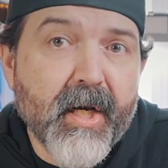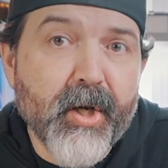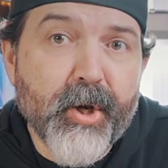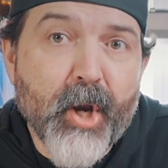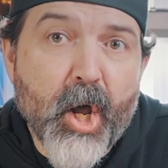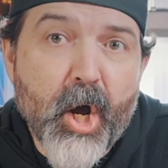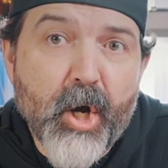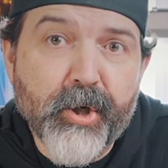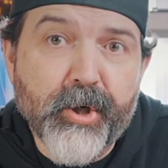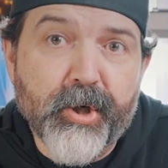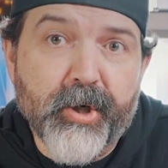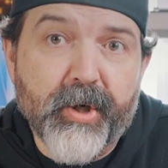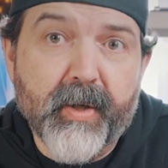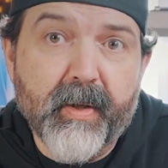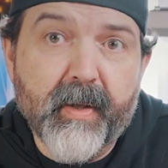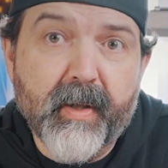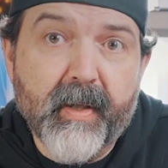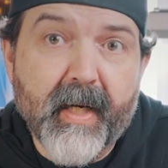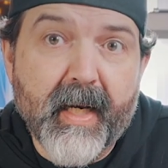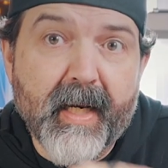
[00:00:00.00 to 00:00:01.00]
longer.
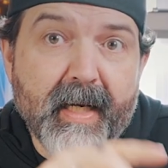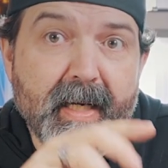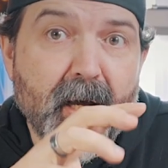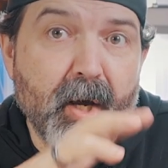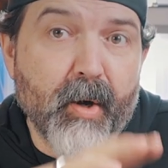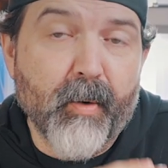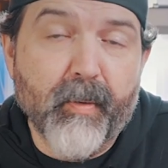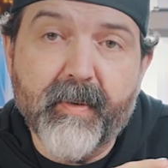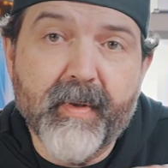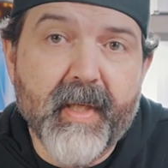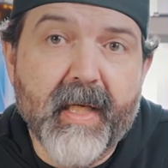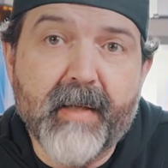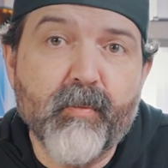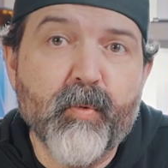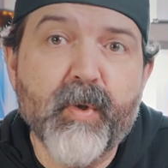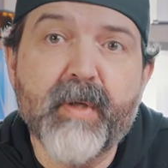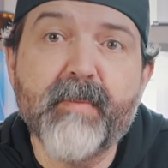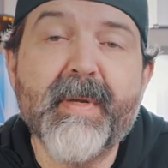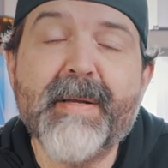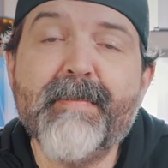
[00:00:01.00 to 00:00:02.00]
Now, that
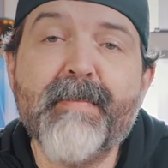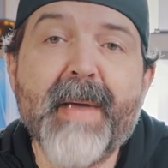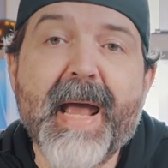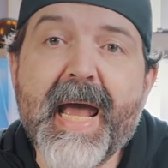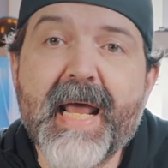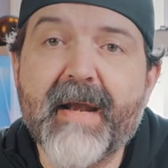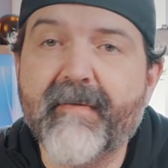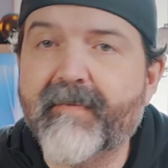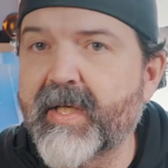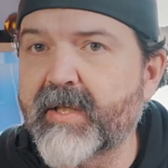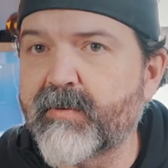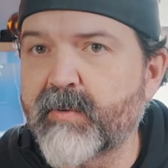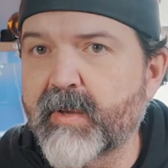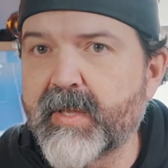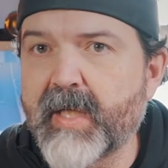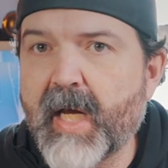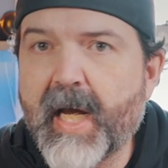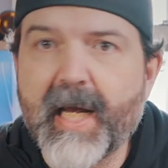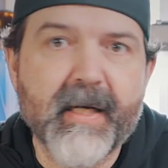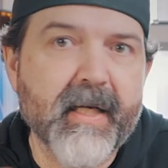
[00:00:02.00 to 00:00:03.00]
wouldn't be bad if this was
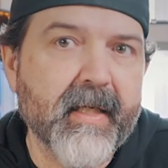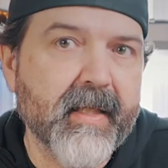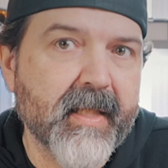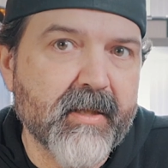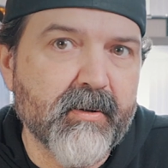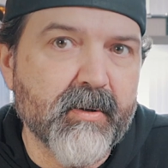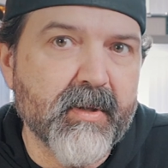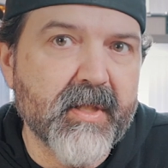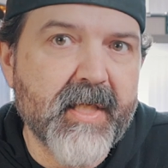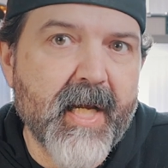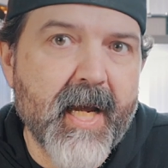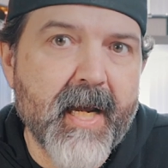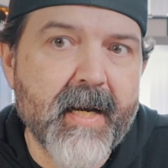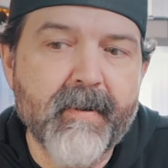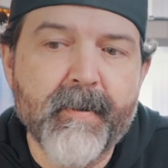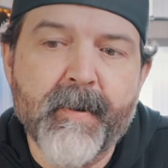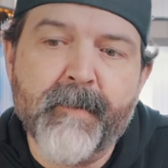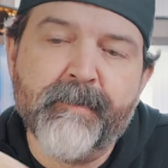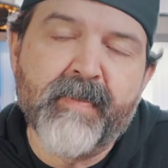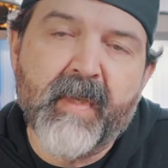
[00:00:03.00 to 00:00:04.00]
nine and this was
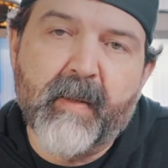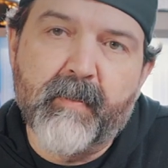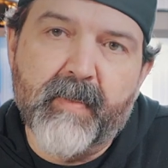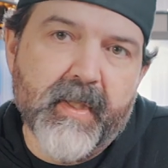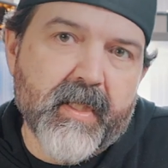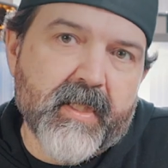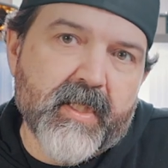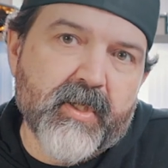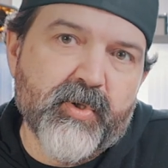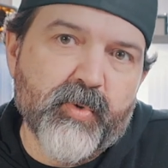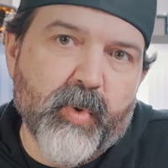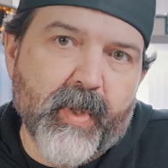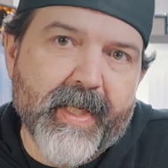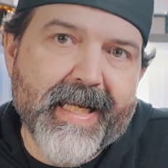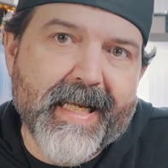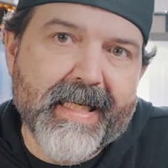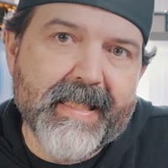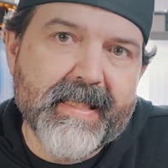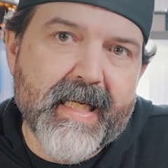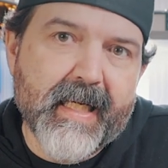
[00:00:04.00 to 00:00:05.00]
ten, but this is
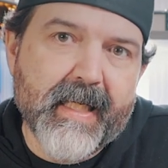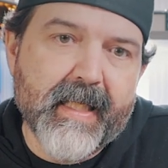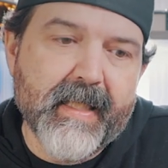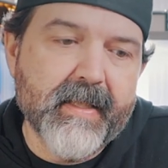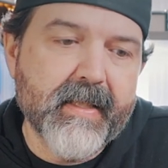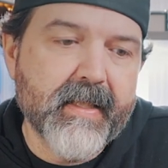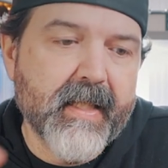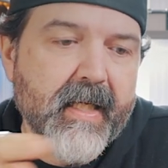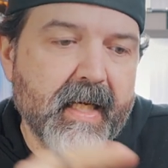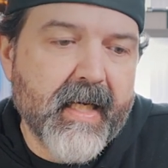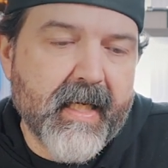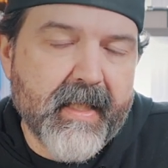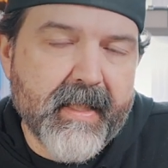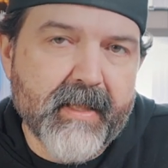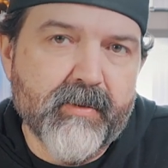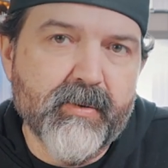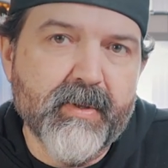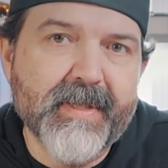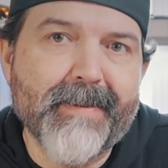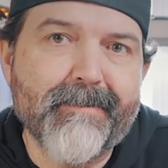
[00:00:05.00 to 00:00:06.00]
twenty-eight seconds and
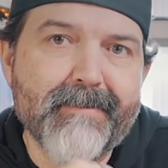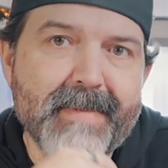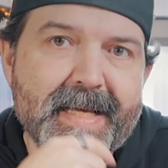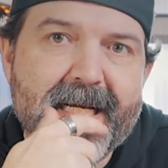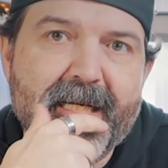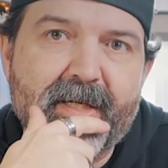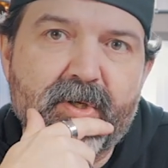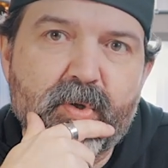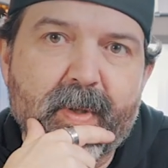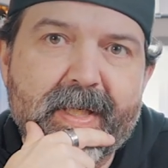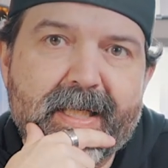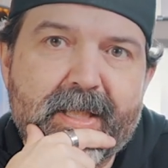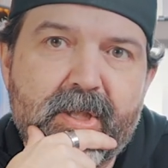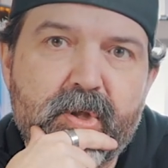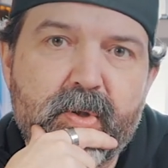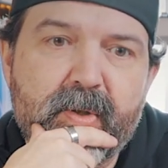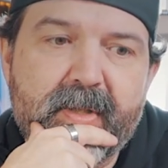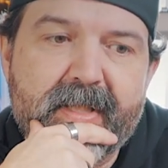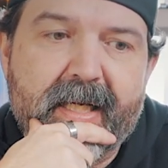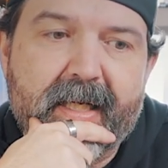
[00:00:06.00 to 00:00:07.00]
this was a minute
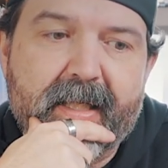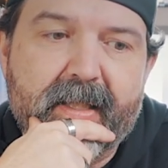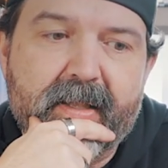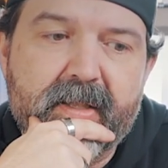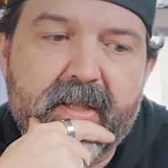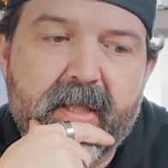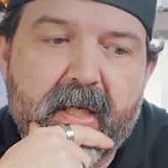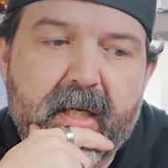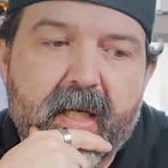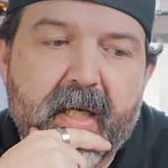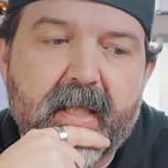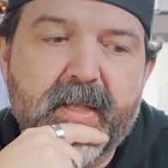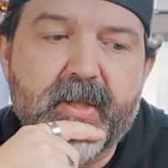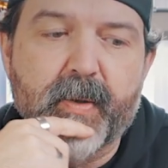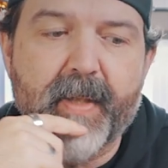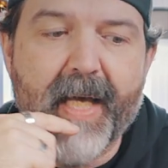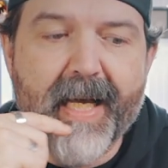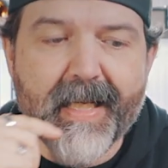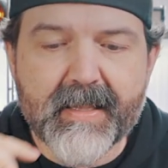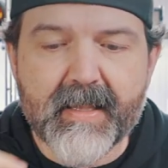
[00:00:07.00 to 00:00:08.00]
twenty-two seconds. So
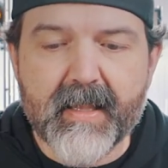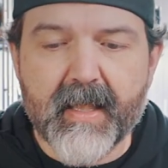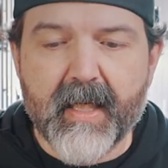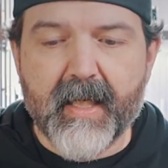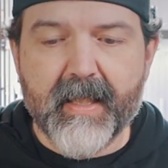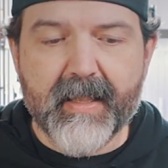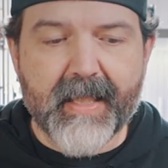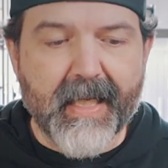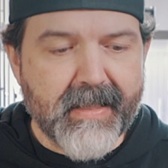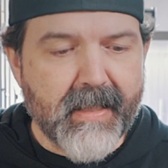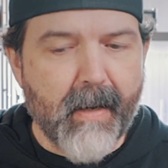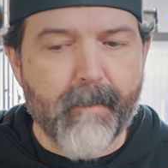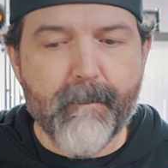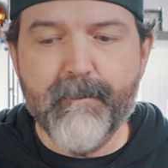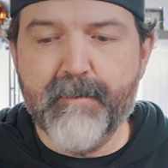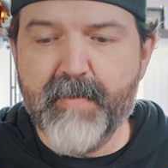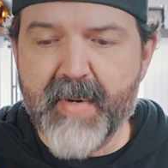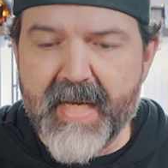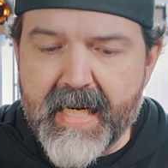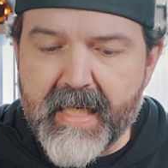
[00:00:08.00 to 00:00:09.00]
that's that's a
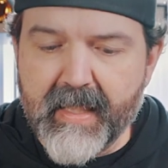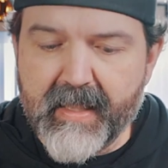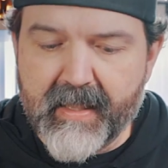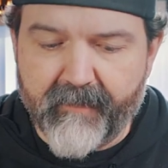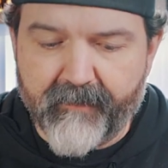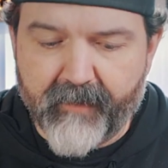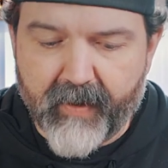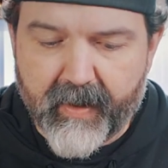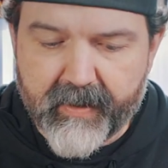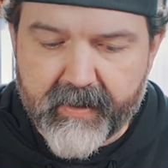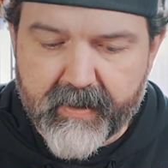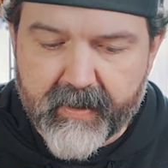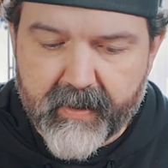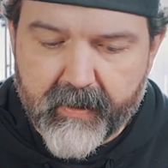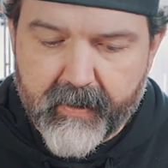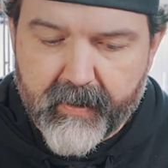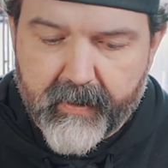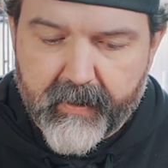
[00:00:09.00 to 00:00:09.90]
big difference.